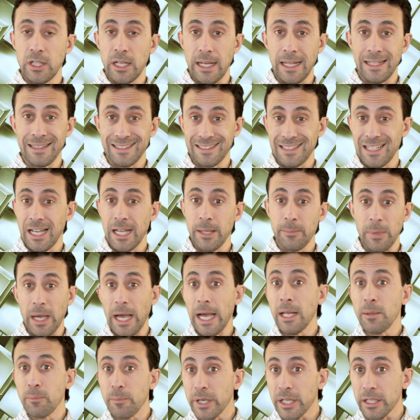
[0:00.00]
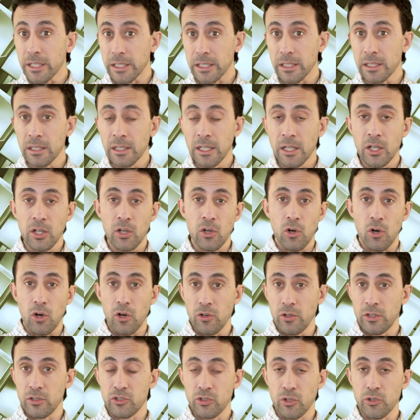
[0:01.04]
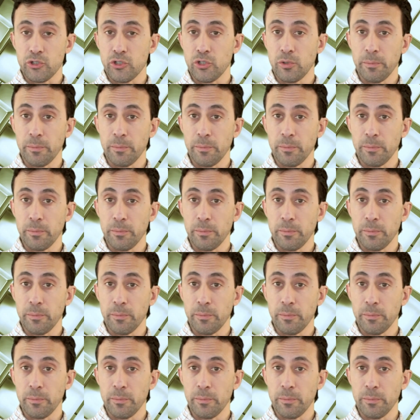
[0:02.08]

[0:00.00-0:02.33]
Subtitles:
and time and money on social